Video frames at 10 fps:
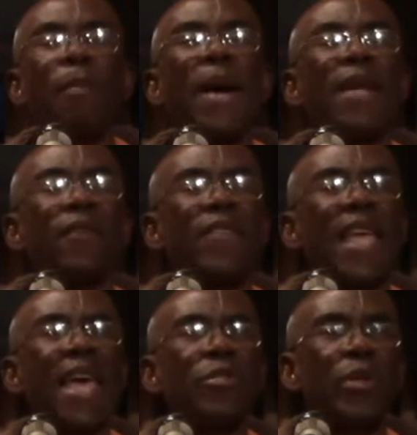part of the
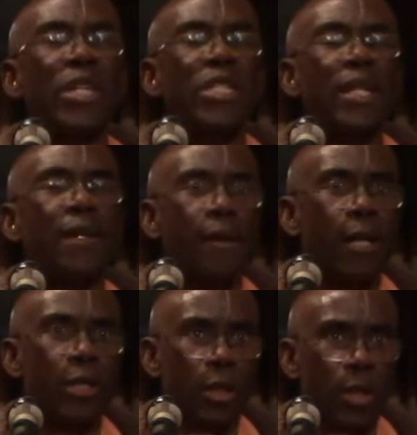educational
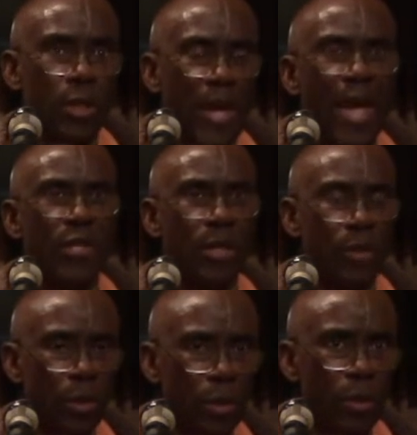culture
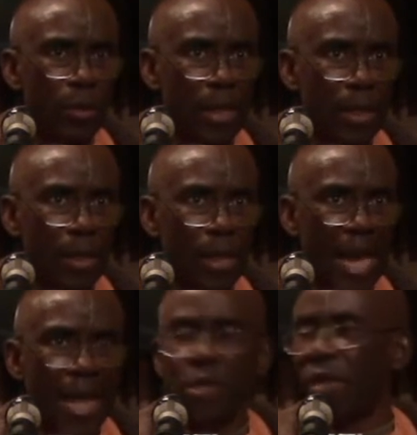to
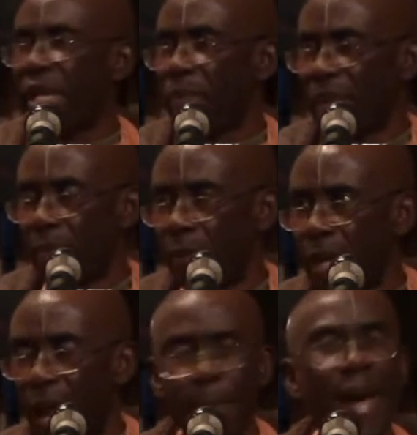educate people
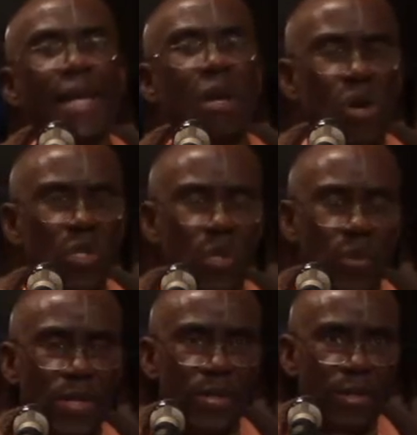about the
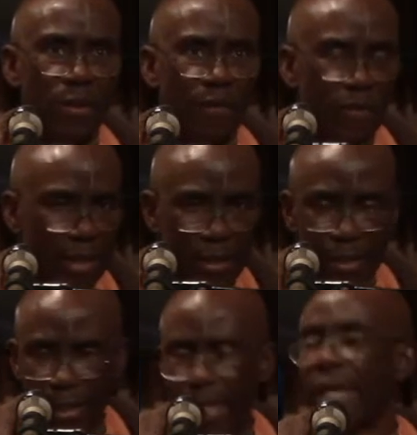consequences of, say,
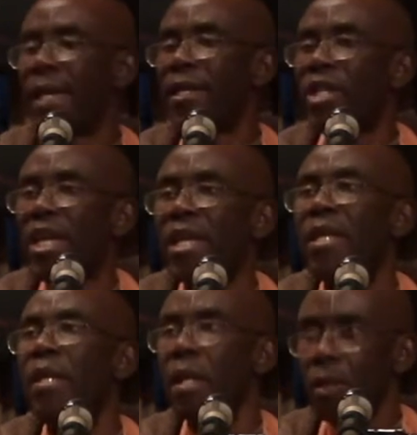taking